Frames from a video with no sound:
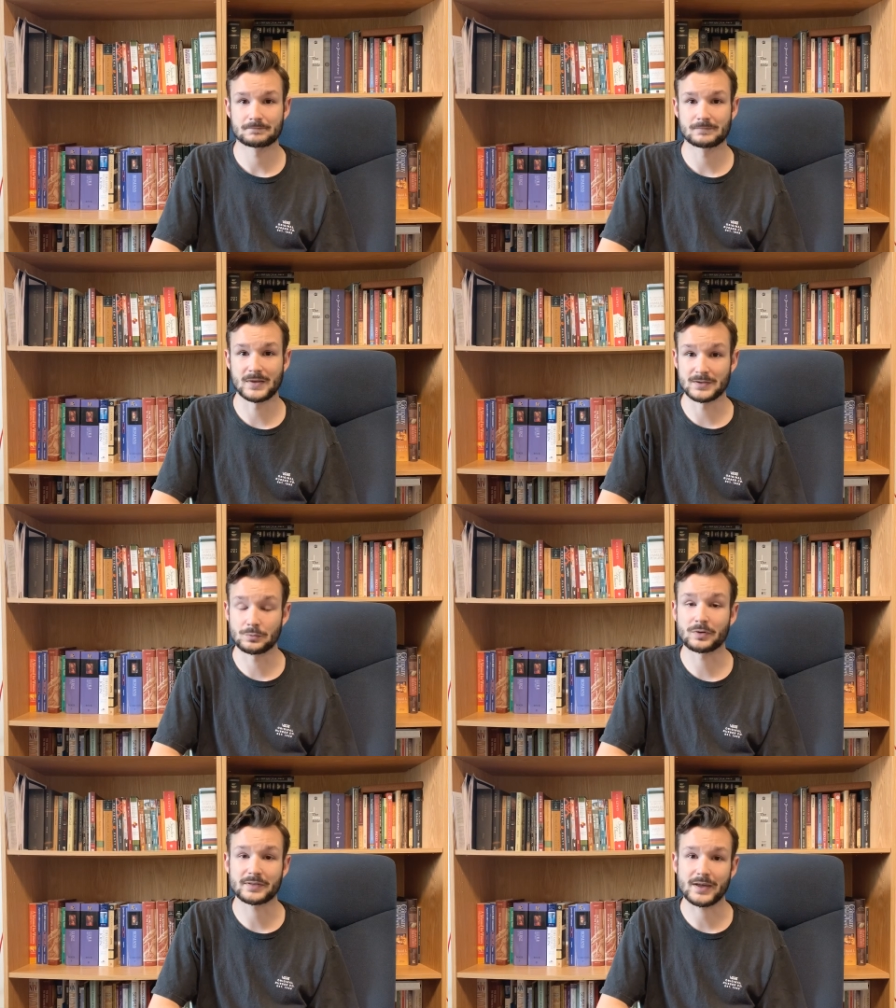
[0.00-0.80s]
and you
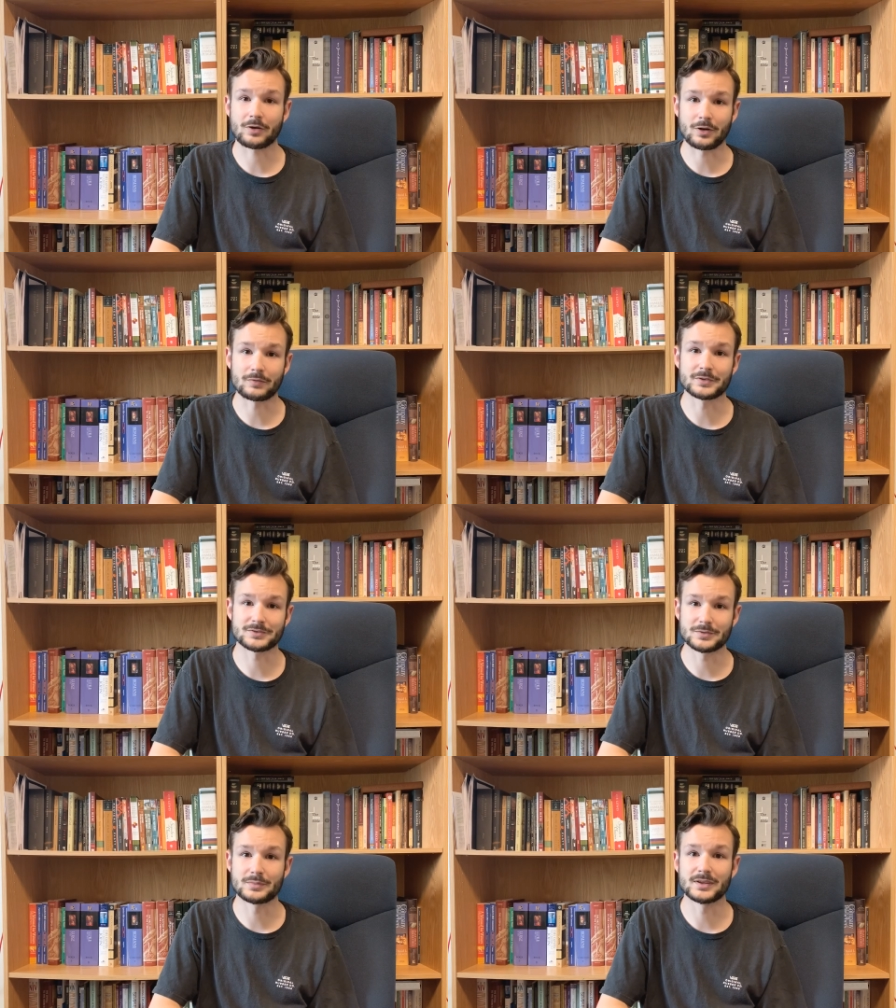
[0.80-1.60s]
want that harvest
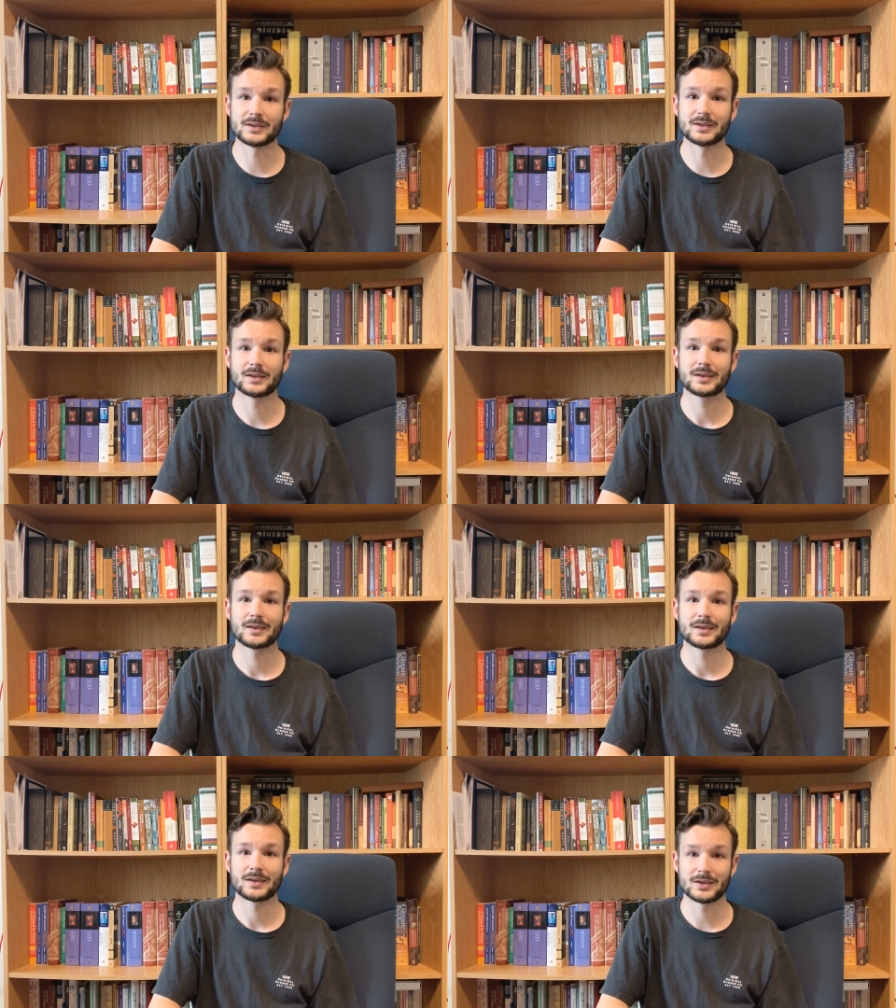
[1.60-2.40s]
to be
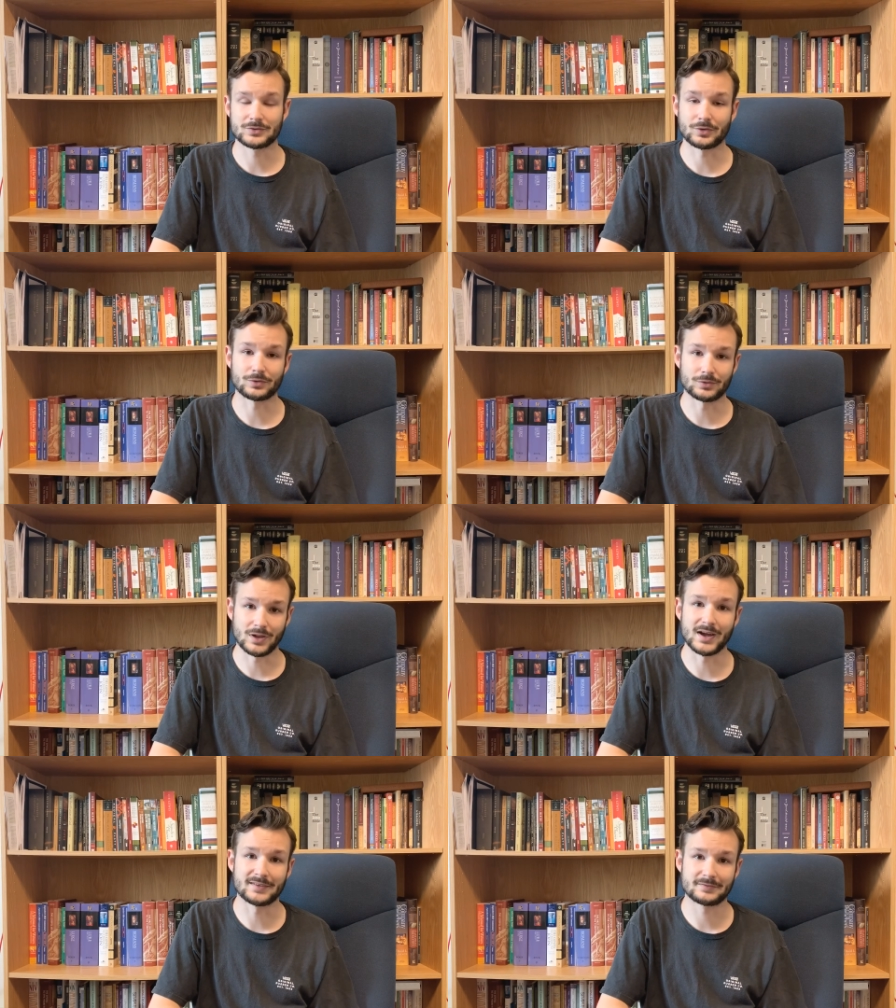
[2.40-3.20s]
eternal life.